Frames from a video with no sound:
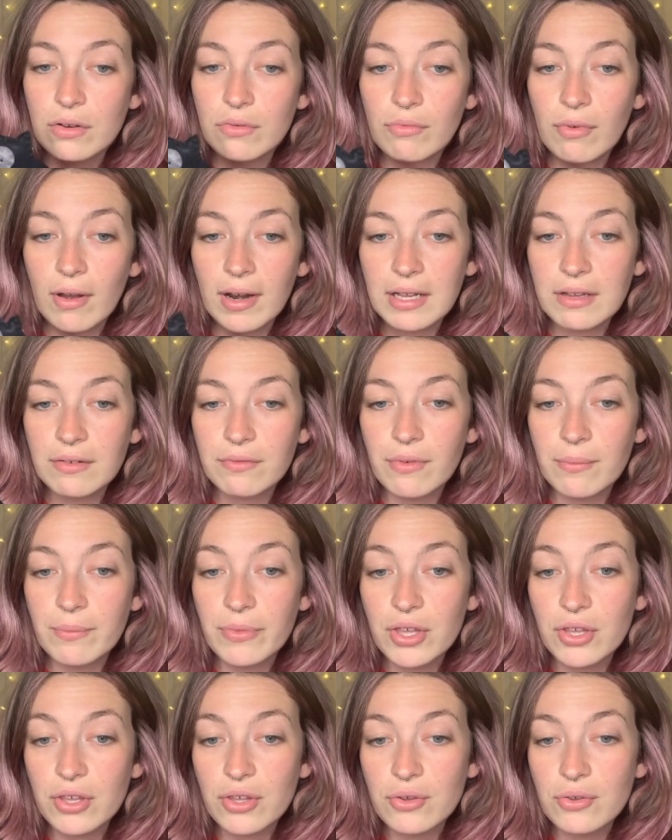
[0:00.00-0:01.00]
running from
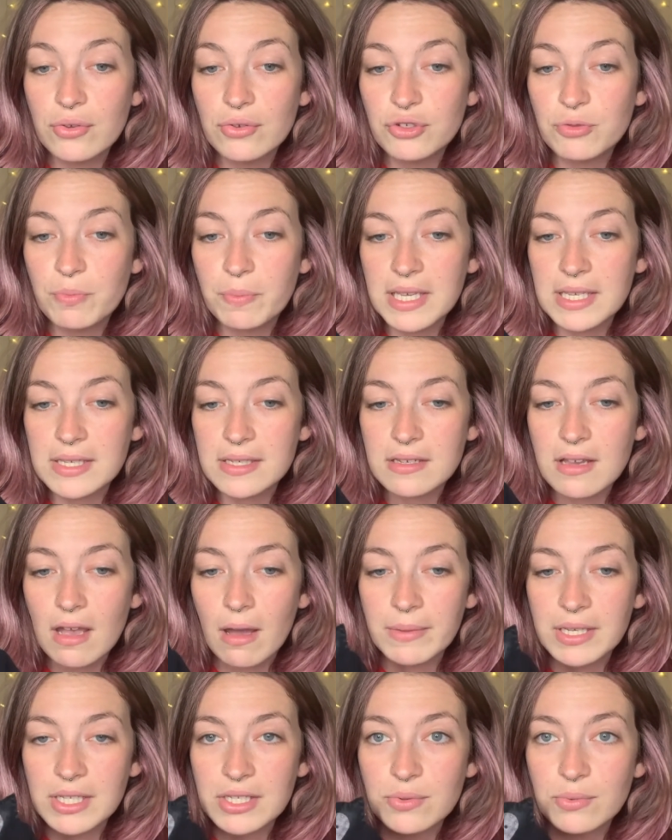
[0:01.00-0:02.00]
the huge beast
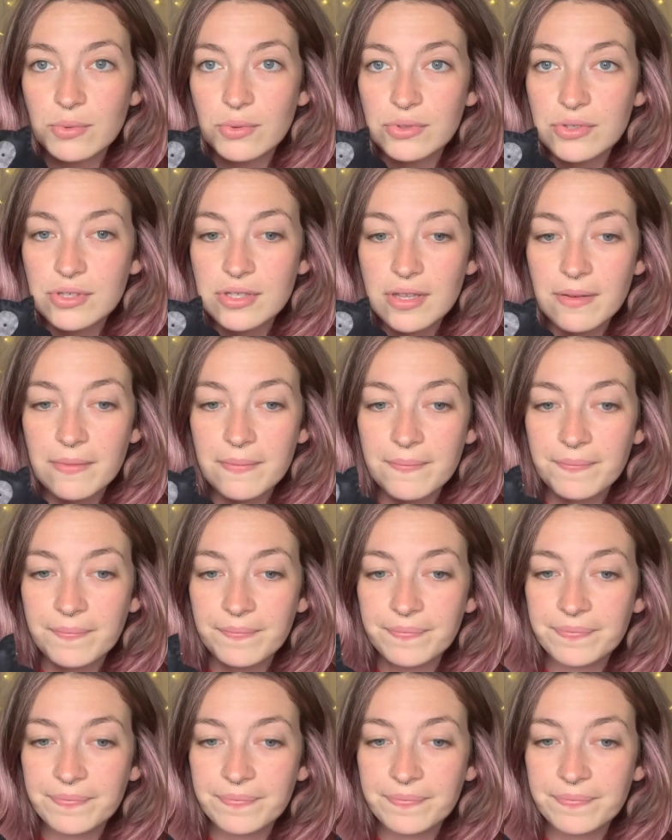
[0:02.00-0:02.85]
coming towards them.